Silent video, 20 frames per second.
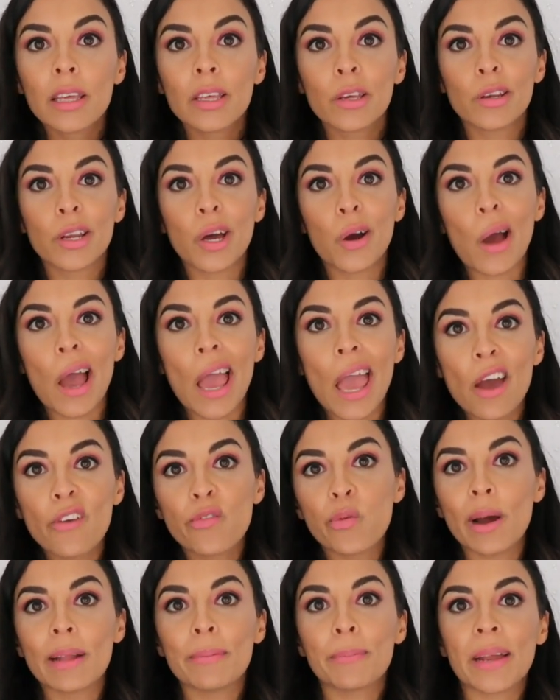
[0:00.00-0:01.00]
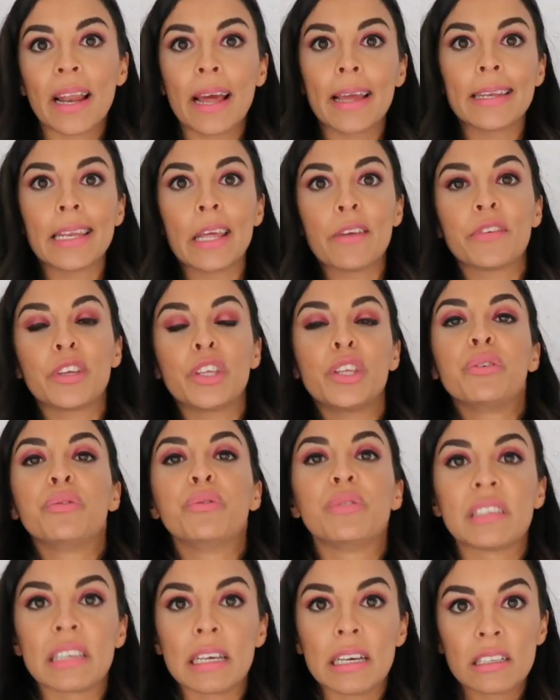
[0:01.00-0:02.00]
you know, I have one but I never
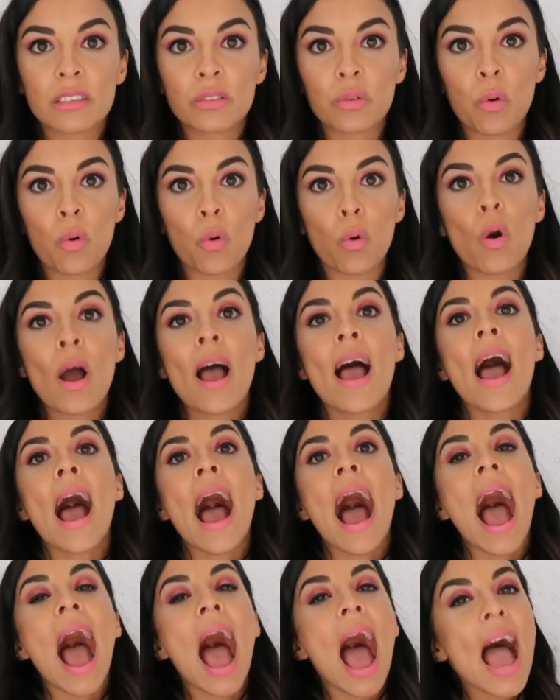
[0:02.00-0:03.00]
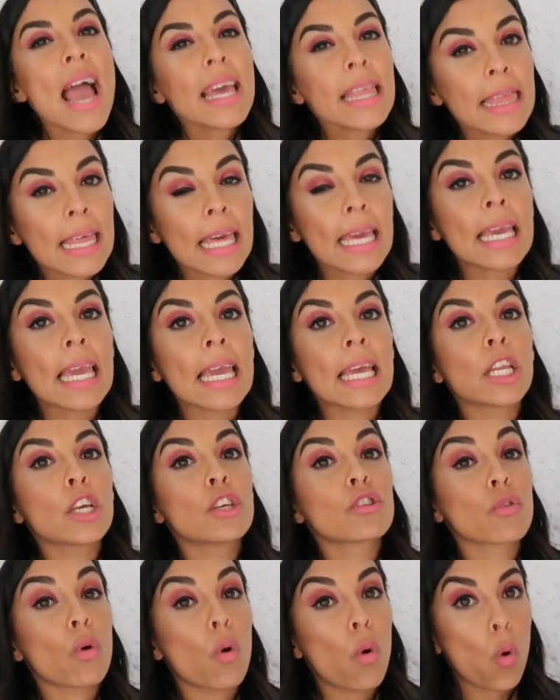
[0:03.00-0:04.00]
use it. Or I think it
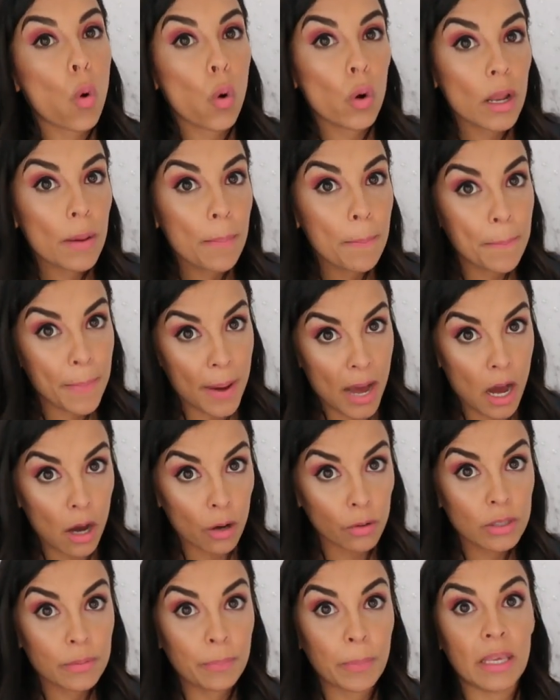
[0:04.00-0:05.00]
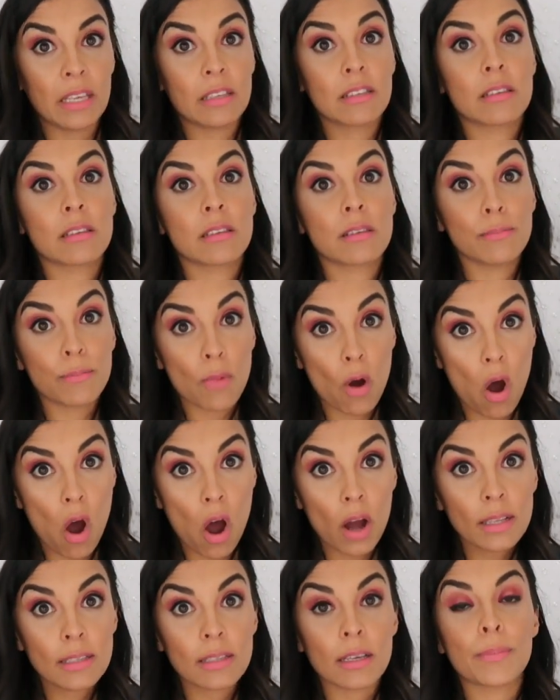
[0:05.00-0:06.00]
is all about being
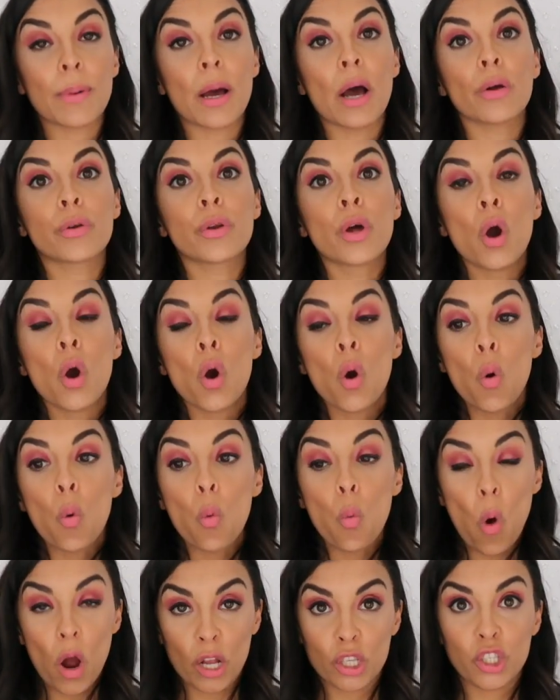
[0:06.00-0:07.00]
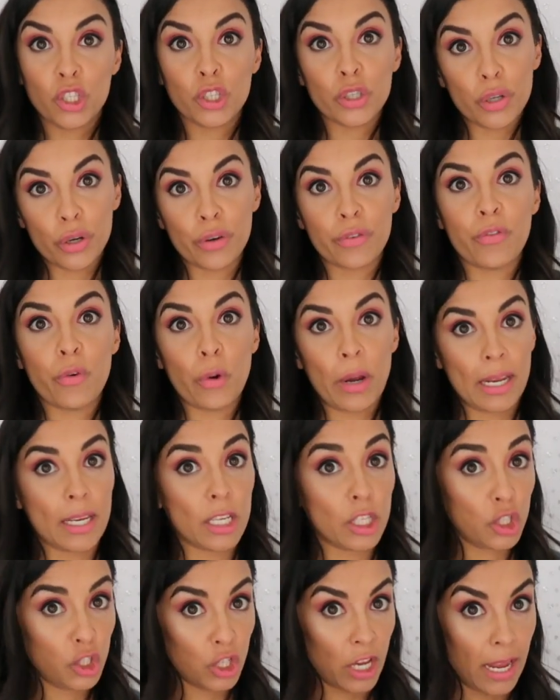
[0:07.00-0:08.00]
smart about what you look for
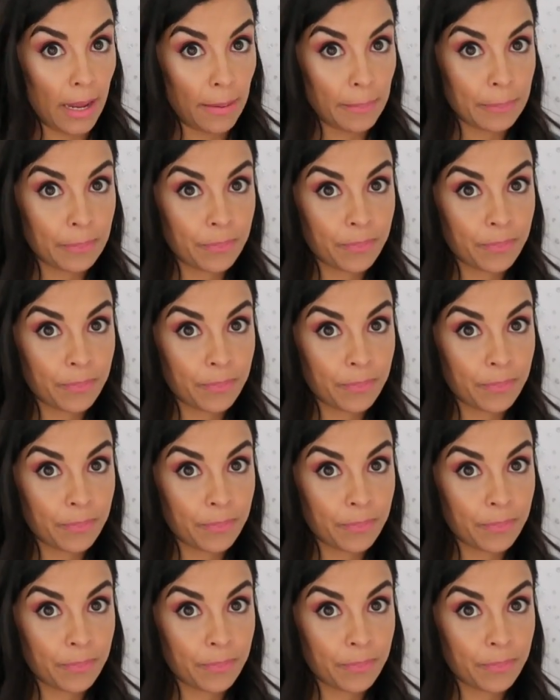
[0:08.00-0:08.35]
in a chair.